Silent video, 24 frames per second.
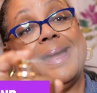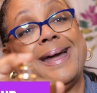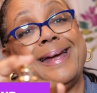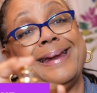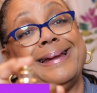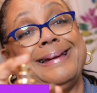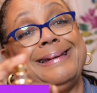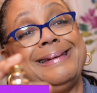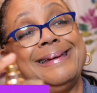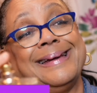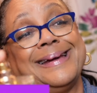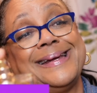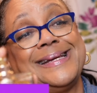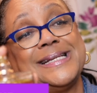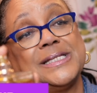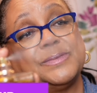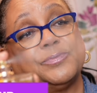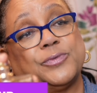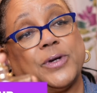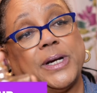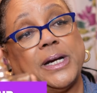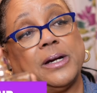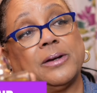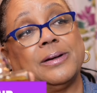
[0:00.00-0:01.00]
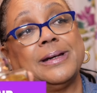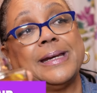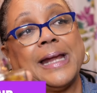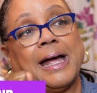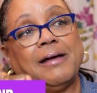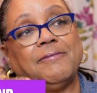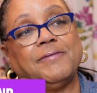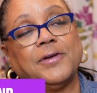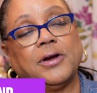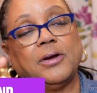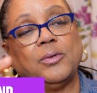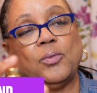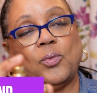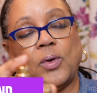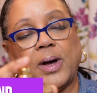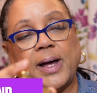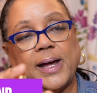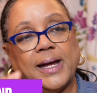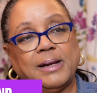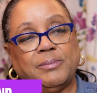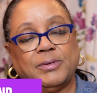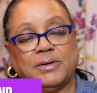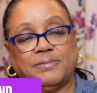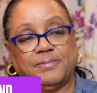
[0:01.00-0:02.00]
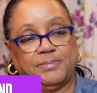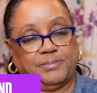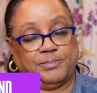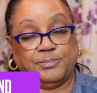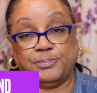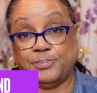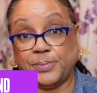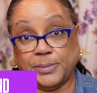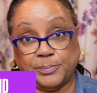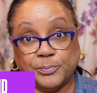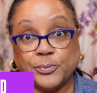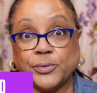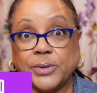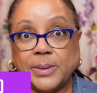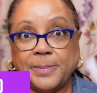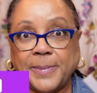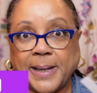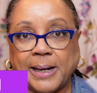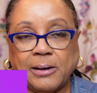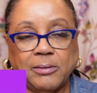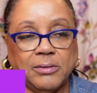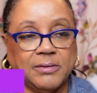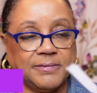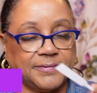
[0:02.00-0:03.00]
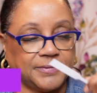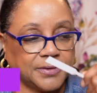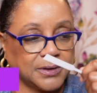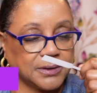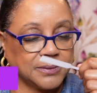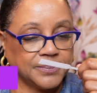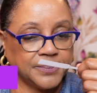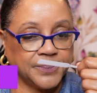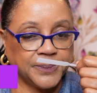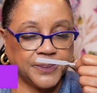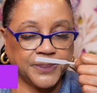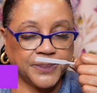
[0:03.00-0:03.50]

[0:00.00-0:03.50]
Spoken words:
And a nice sprayer. Not very wide, but pretty powerful.